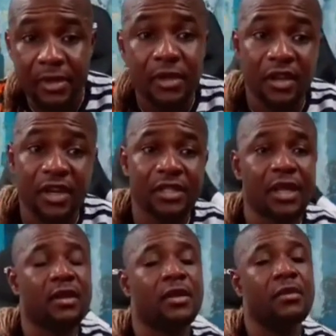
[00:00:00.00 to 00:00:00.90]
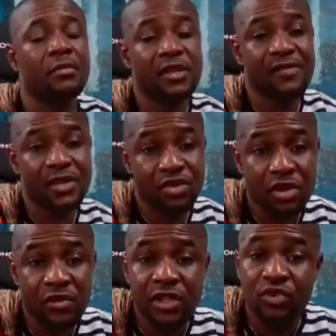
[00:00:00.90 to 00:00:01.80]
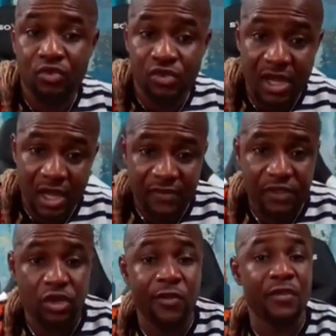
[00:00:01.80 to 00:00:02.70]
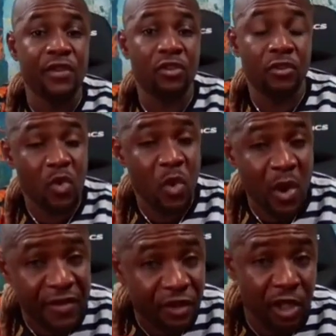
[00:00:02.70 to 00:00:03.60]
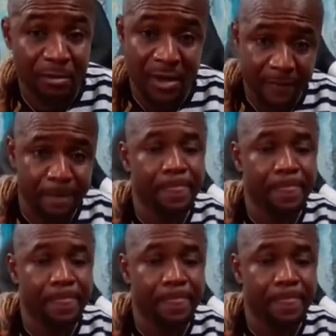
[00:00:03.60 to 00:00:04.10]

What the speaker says: You understand? But you mentioned no is that. Also no we me normal.